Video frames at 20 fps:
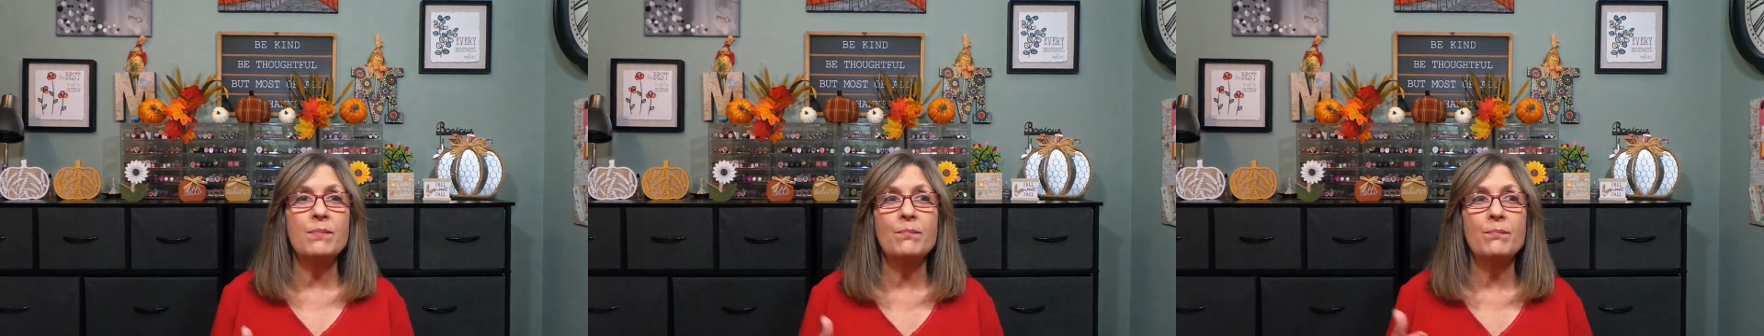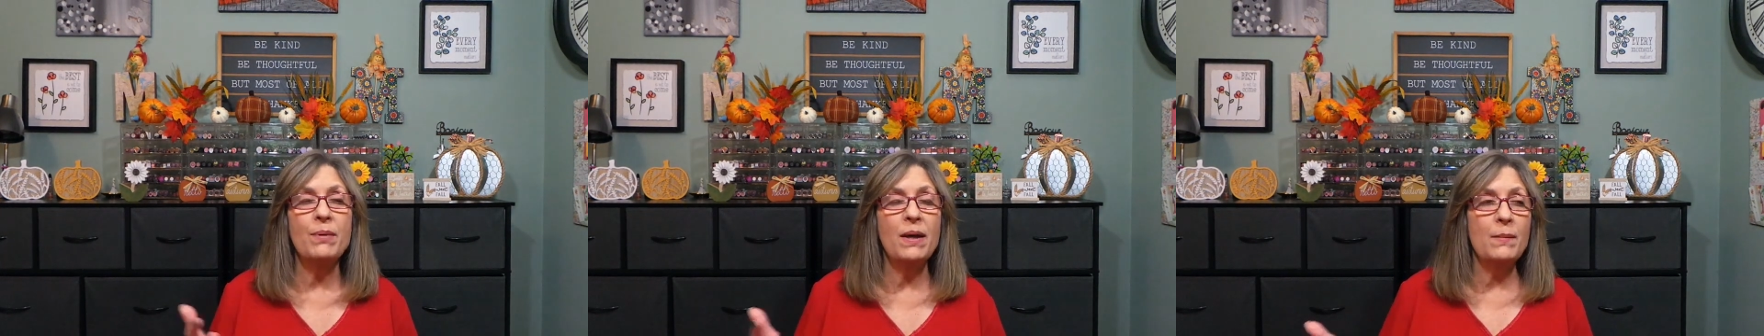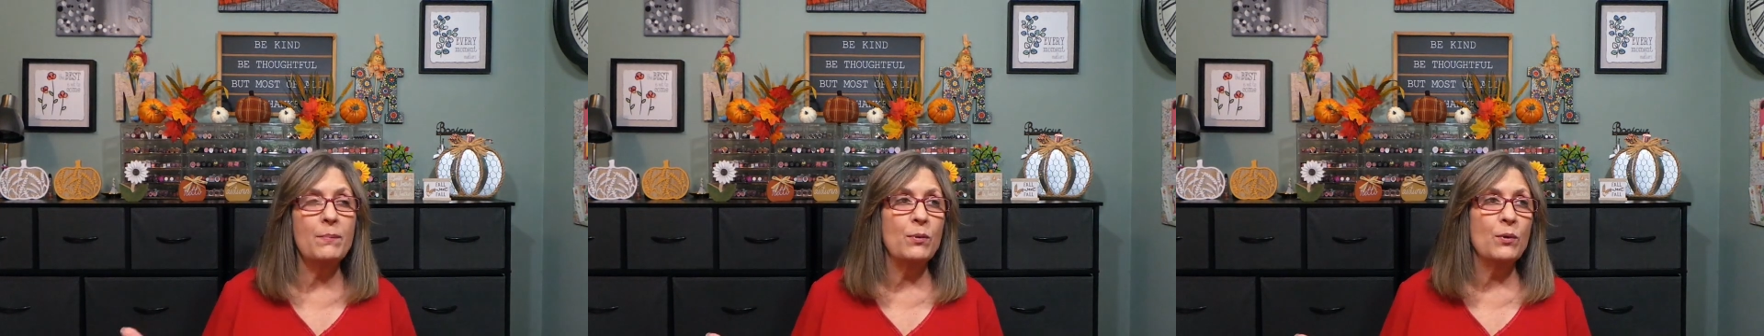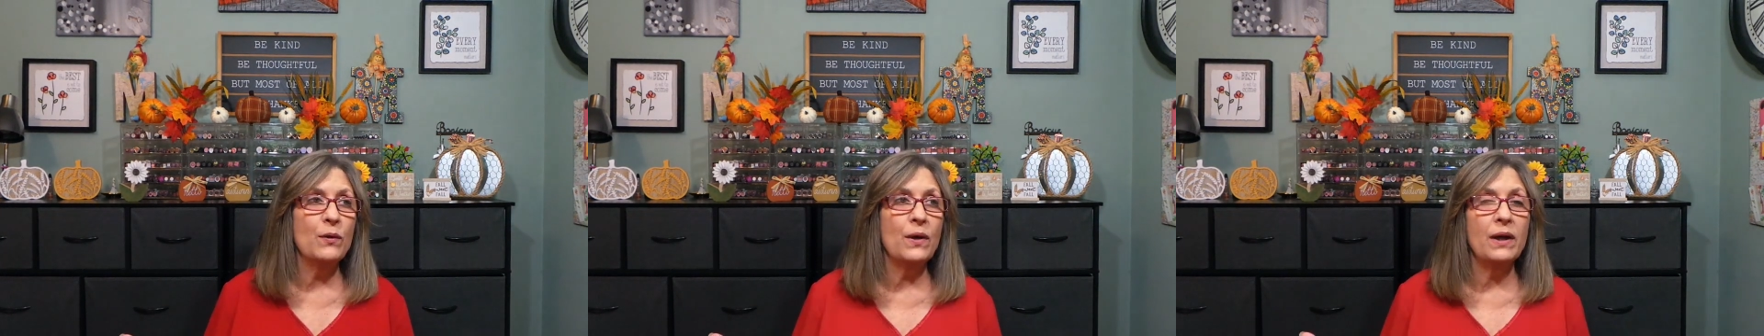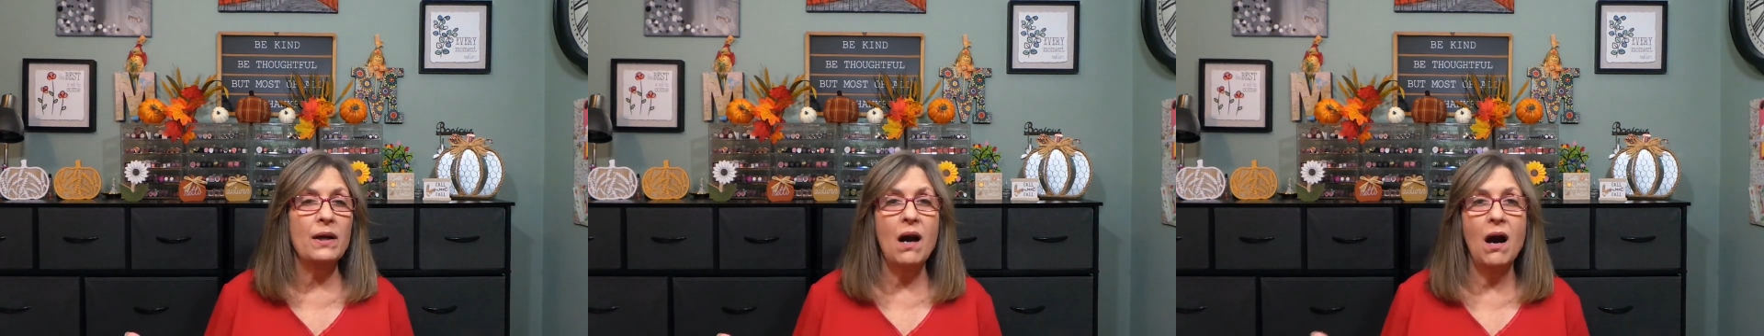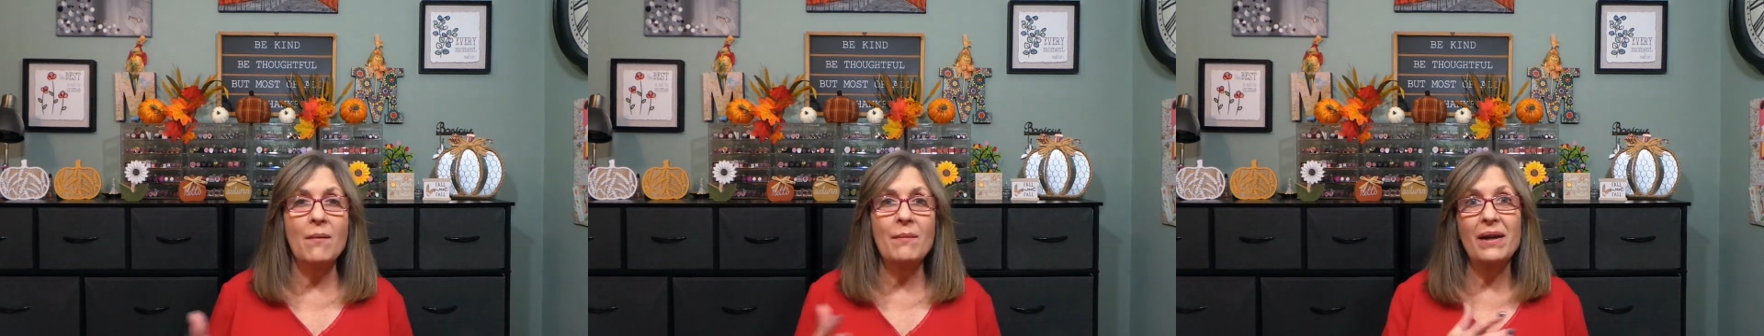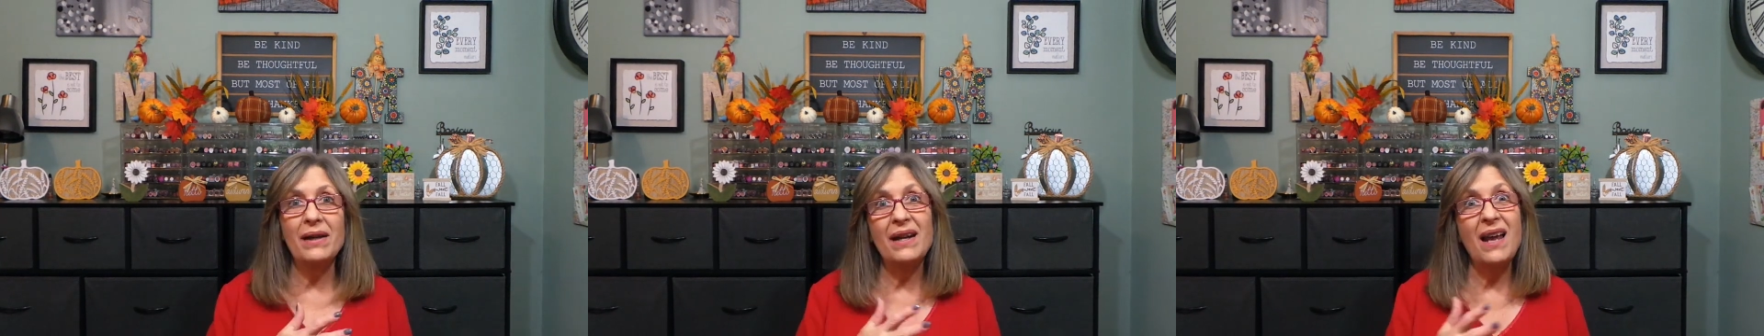people that
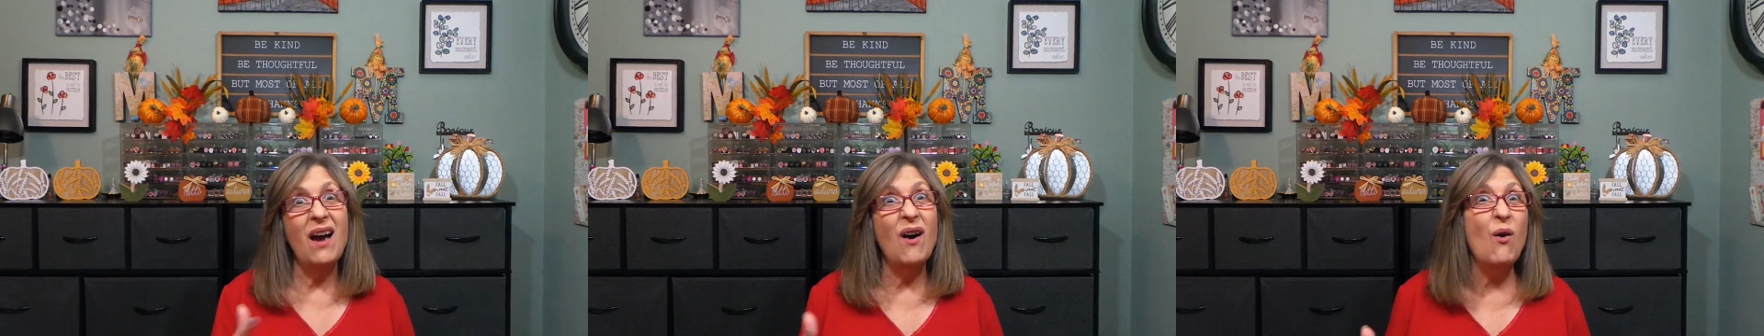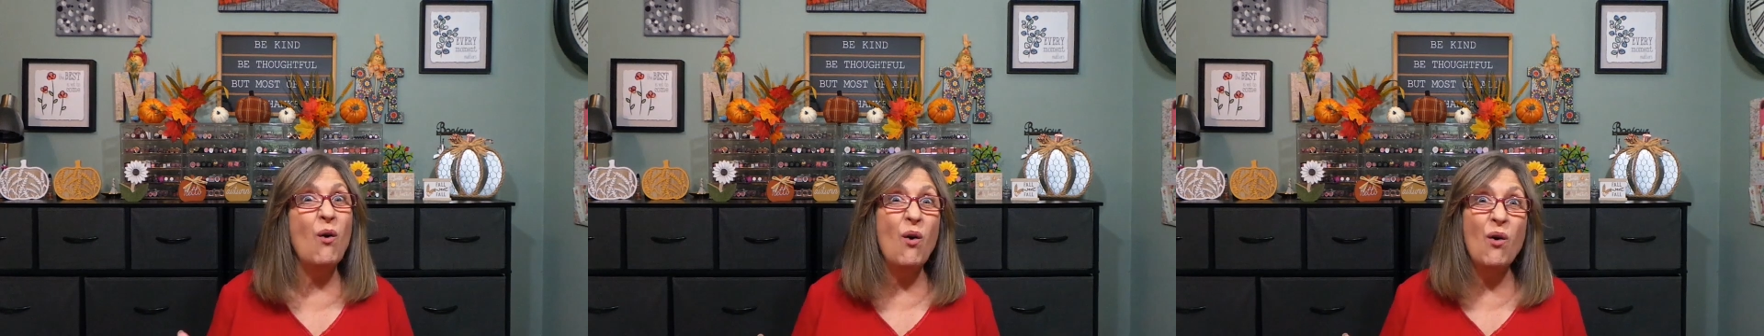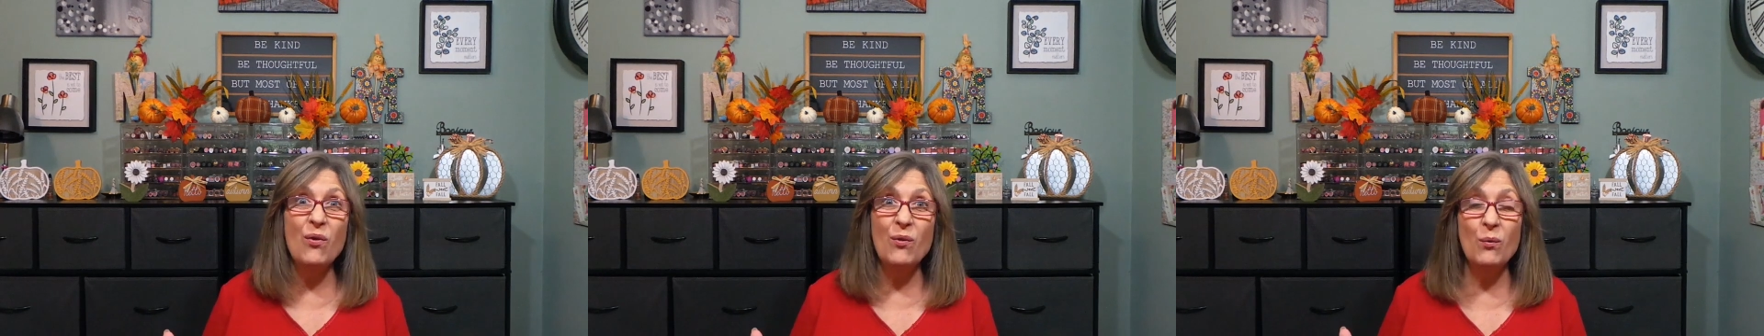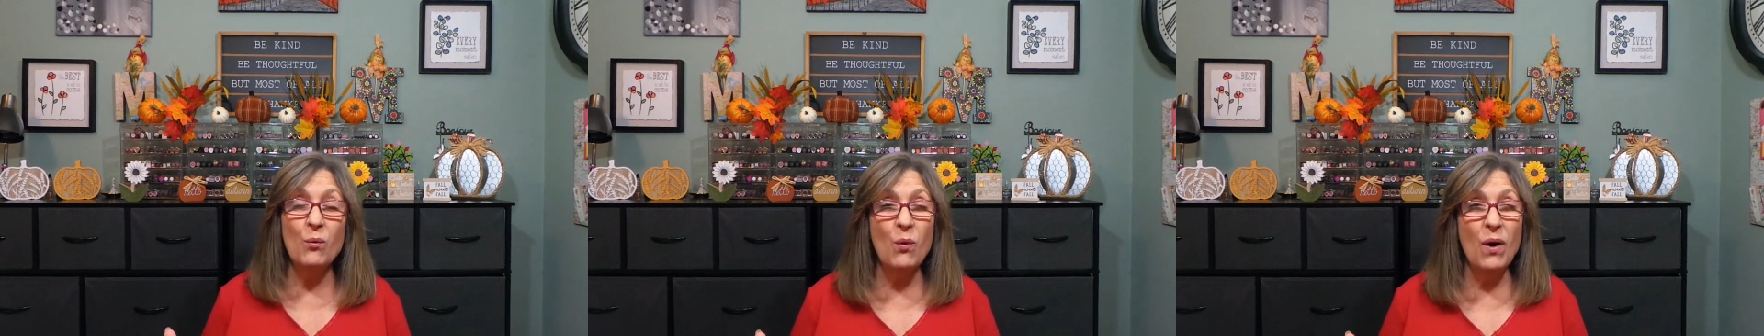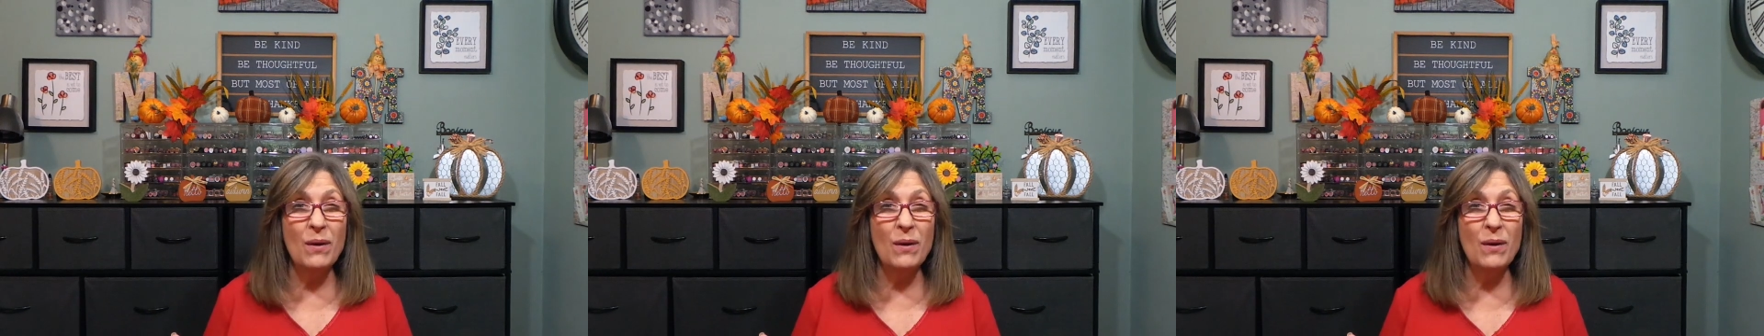comment all